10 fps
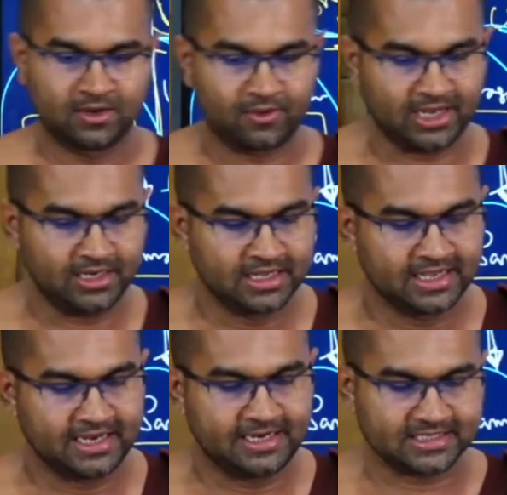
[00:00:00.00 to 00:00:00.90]
Right?
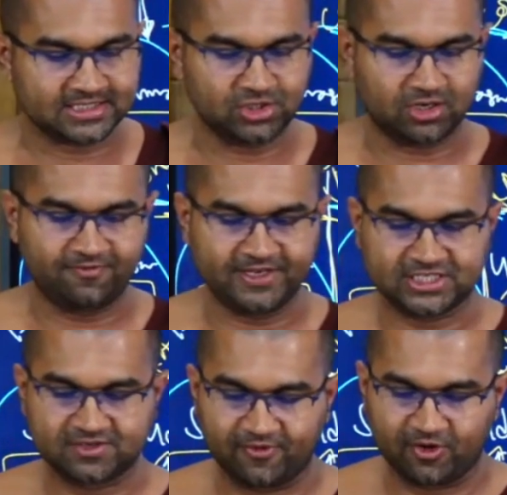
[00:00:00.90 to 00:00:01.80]
He does not
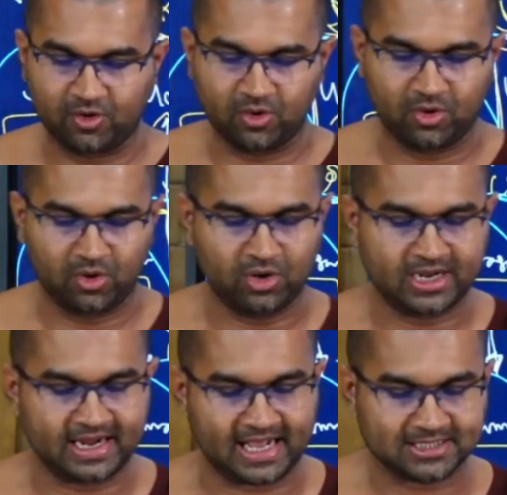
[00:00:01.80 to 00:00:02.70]
wish for or
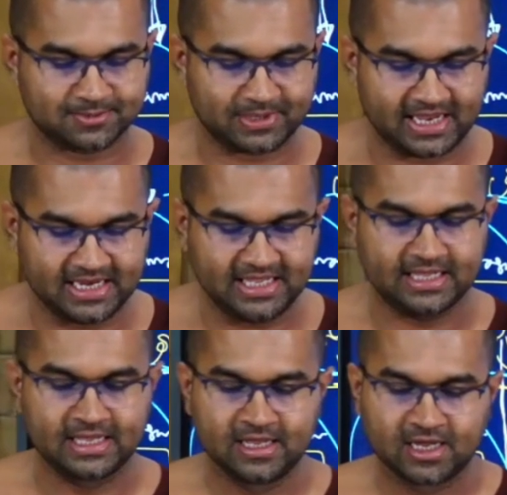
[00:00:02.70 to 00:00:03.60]
grasp
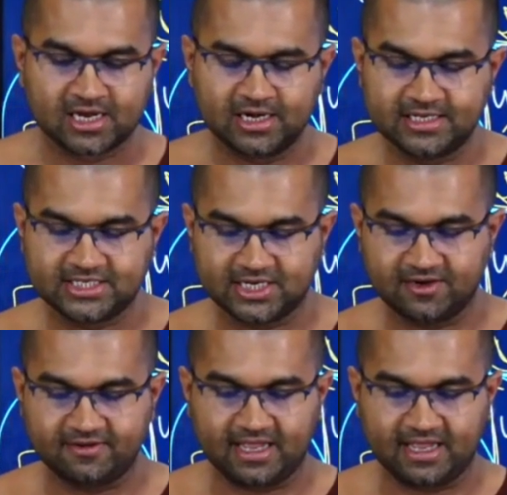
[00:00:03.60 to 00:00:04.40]
any conditioned